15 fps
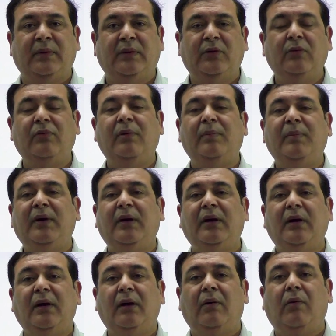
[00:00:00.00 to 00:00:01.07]
you will be
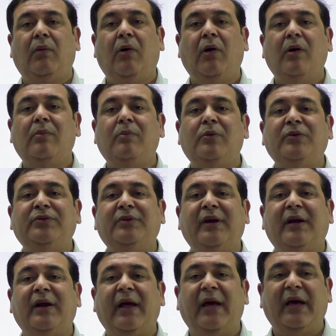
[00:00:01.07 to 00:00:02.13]
almost
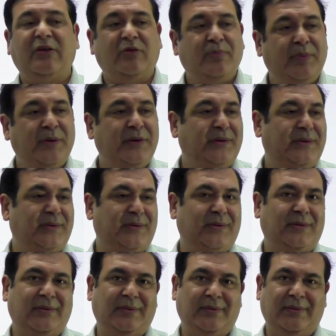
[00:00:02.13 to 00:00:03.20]
an expert
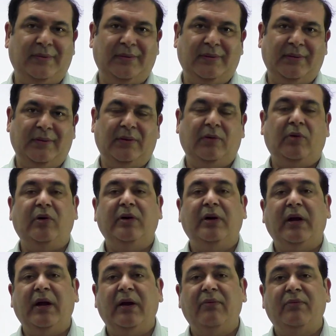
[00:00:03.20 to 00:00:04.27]
on
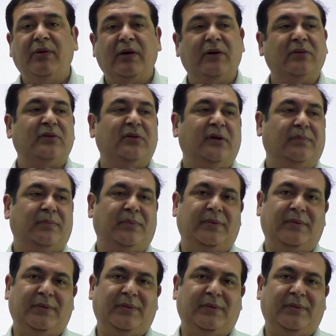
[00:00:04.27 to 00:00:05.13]
every concept.